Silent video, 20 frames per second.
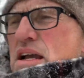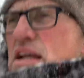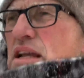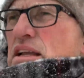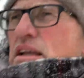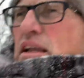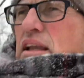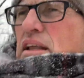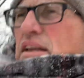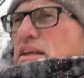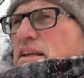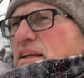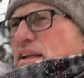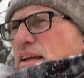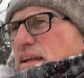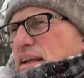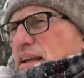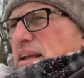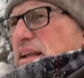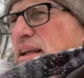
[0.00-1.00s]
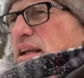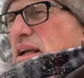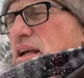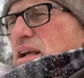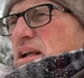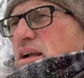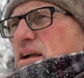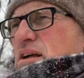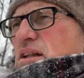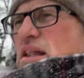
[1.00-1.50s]
getting a
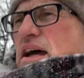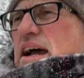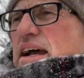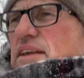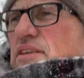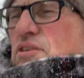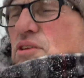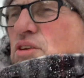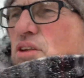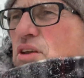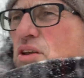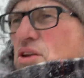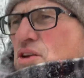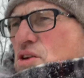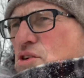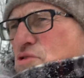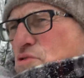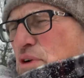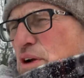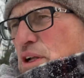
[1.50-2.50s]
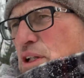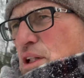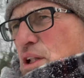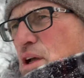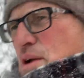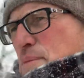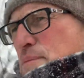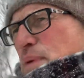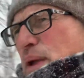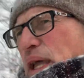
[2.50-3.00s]
glass drill
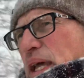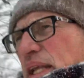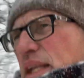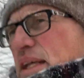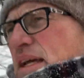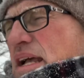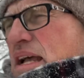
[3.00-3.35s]
bit